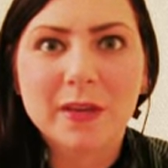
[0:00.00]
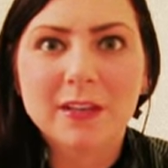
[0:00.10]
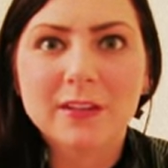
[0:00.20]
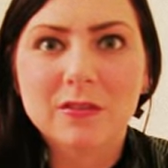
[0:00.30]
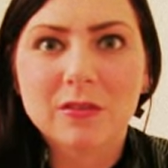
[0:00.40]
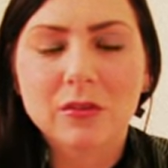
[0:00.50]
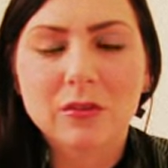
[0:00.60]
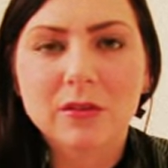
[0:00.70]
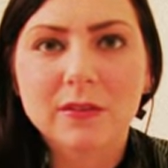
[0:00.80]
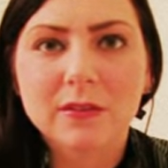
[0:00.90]
at different
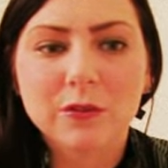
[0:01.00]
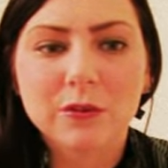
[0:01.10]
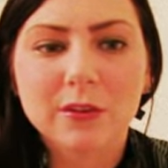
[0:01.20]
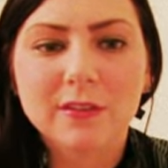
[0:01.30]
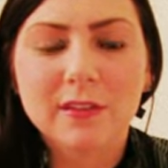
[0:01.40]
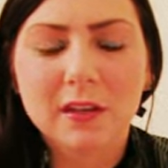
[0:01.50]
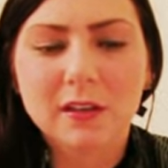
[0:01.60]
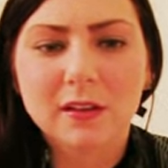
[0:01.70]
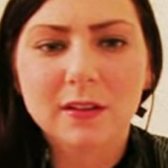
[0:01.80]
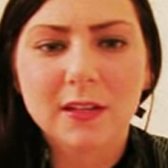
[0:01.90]
local stores
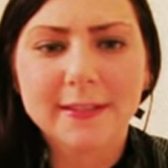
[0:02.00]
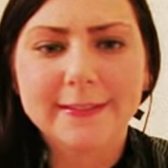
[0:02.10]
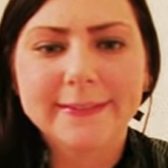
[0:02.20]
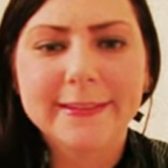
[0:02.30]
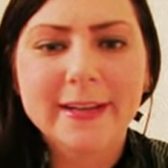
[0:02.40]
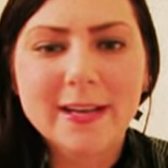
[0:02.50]
and online.